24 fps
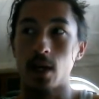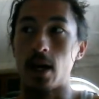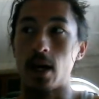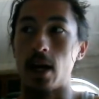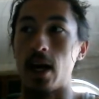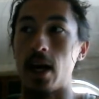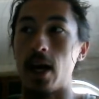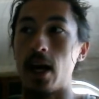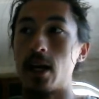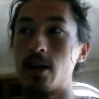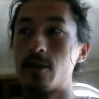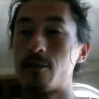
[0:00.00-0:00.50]

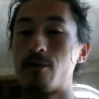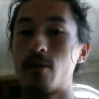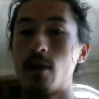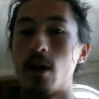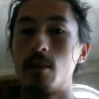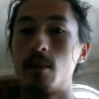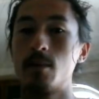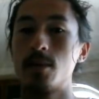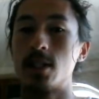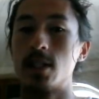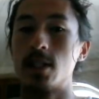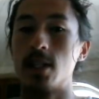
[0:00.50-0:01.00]
And
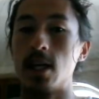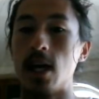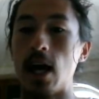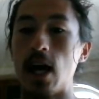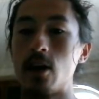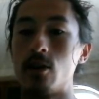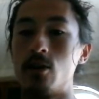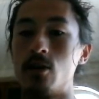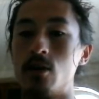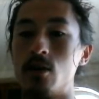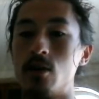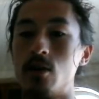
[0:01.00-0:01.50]
from
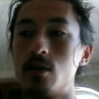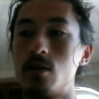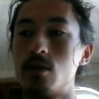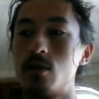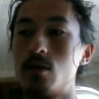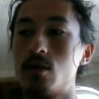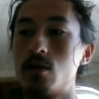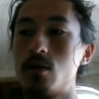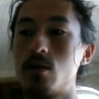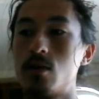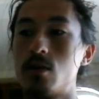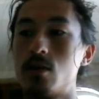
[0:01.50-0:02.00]
Seattle,
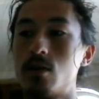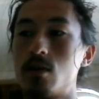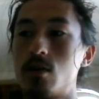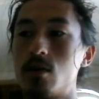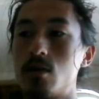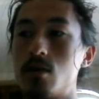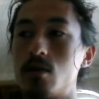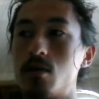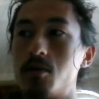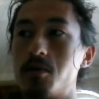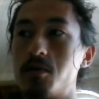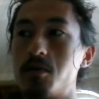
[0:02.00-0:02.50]

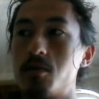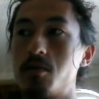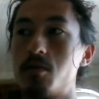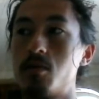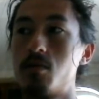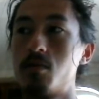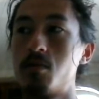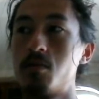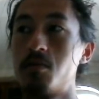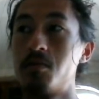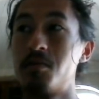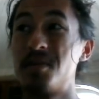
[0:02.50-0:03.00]

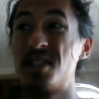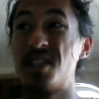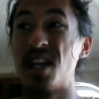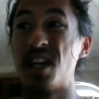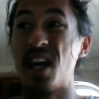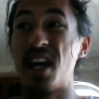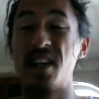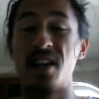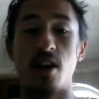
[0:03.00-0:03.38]
stay